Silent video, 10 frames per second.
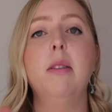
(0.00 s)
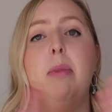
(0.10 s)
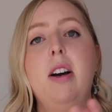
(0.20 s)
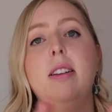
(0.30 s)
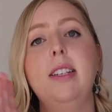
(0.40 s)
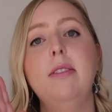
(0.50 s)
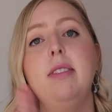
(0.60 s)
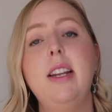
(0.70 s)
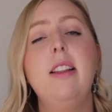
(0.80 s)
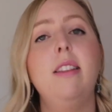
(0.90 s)
the bog
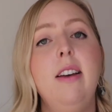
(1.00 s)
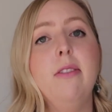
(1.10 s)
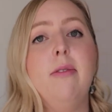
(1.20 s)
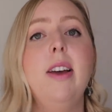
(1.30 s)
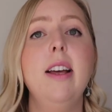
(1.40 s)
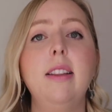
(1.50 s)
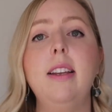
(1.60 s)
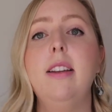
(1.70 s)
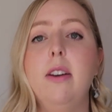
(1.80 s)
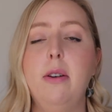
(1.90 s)
down in the
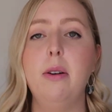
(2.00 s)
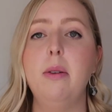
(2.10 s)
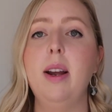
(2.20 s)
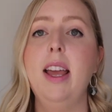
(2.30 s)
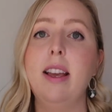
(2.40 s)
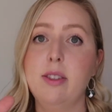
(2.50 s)
valley-o.